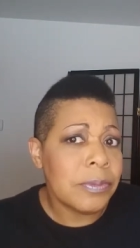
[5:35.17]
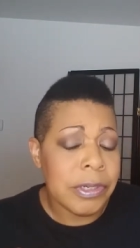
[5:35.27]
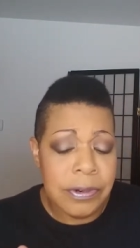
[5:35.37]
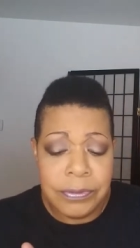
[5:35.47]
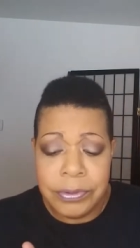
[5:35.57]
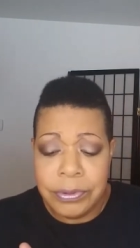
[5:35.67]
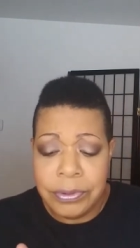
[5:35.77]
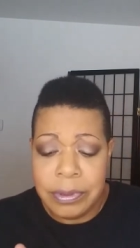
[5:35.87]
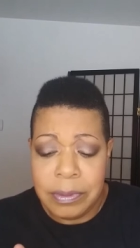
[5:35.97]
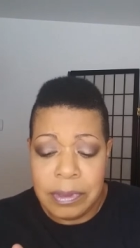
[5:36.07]

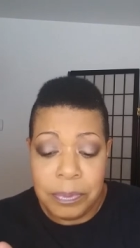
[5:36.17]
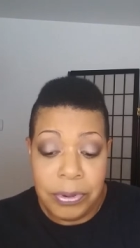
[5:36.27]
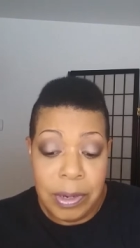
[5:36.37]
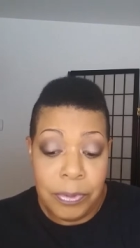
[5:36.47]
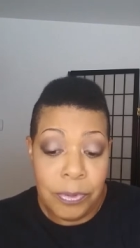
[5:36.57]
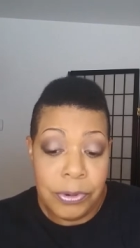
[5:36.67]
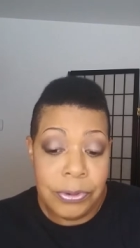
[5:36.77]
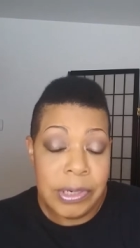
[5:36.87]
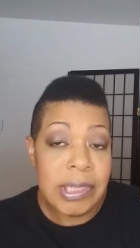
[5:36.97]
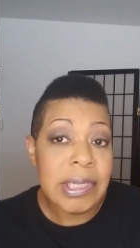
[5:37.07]
whatever the, the proper
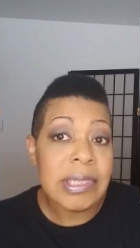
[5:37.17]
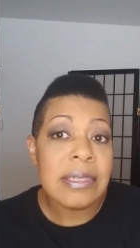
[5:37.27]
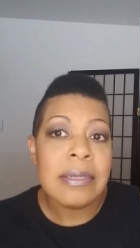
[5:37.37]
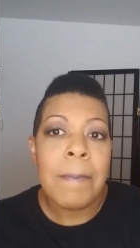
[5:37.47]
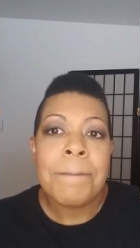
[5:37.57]
word is.